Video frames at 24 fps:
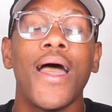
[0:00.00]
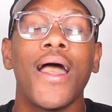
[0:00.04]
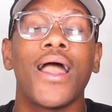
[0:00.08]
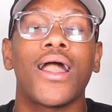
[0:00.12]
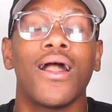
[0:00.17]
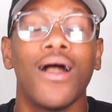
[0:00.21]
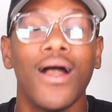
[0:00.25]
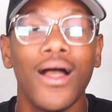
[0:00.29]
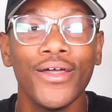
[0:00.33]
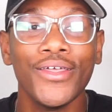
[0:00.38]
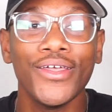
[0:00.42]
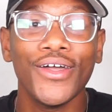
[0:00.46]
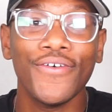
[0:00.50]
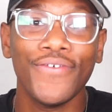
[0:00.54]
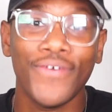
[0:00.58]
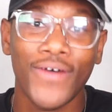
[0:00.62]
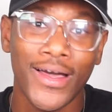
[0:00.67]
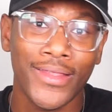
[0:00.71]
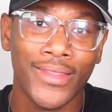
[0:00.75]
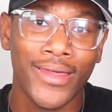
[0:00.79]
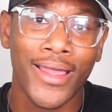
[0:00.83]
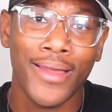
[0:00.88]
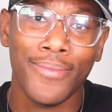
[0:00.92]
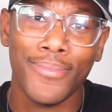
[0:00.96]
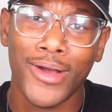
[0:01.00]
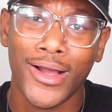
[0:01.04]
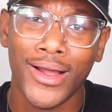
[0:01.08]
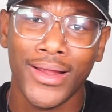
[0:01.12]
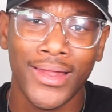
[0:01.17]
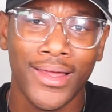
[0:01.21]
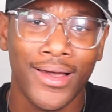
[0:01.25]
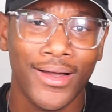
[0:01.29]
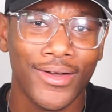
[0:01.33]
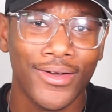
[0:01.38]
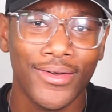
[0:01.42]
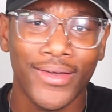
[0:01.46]
Call your father at
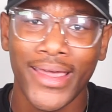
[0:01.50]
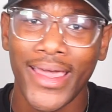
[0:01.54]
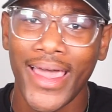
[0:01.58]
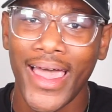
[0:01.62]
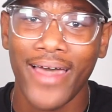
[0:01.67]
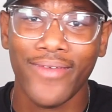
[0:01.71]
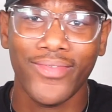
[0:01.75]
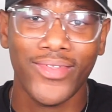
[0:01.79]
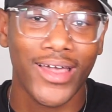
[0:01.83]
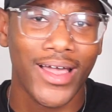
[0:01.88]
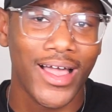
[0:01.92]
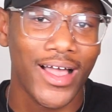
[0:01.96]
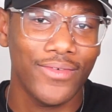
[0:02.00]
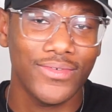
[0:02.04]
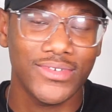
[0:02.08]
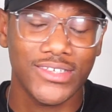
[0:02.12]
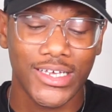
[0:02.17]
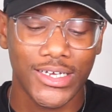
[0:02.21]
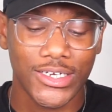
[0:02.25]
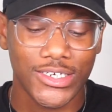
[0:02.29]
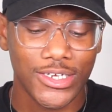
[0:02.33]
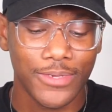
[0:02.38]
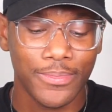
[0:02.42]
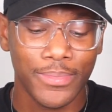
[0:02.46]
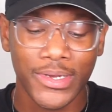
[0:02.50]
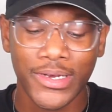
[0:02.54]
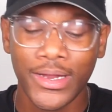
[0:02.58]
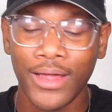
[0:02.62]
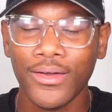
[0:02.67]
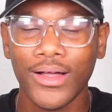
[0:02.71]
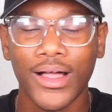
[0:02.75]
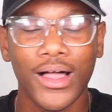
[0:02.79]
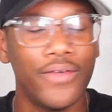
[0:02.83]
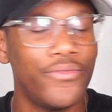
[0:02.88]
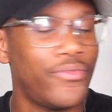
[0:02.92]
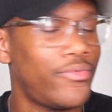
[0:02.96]
Mar-a-Lago and have that conversation, but don't
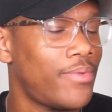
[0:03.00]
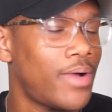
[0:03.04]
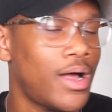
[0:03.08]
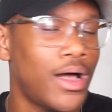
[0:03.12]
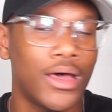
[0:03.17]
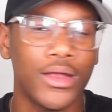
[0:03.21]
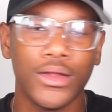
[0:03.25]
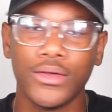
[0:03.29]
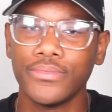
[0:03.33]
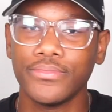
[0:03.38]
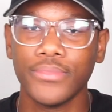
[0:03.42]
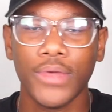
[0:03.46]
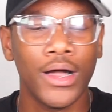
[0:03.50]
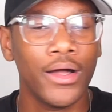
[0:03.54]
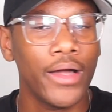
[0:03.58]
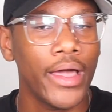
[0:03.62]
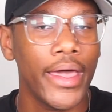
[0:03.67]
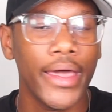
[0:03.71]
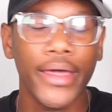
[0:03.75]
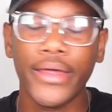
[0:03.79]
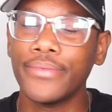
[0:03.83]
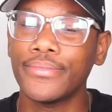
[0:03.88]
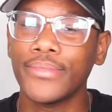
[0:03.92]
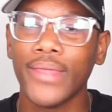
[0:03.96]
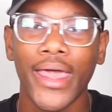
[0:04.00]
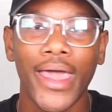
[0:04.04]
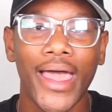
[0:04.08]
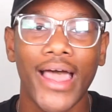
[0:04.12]
come from Anna, okay?